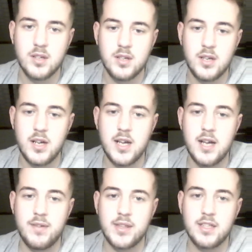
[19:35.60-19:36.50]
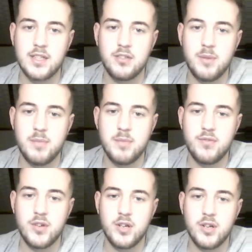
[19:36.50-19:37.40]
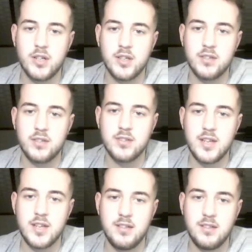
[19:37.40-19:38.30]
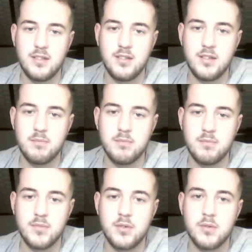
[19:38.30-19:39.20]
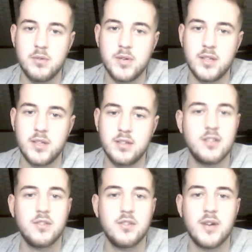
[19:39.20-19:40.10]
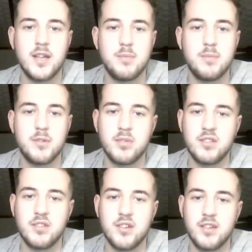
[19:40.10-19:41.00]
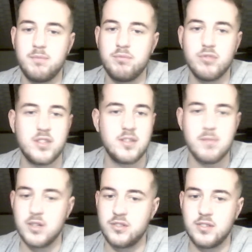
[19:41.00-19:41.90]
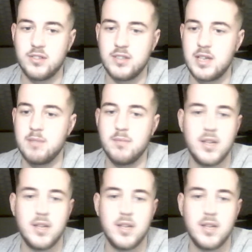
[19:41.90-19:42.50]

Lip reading: Had this one before. This was nice and simple. Oh wait, not quite, but pretty much the same.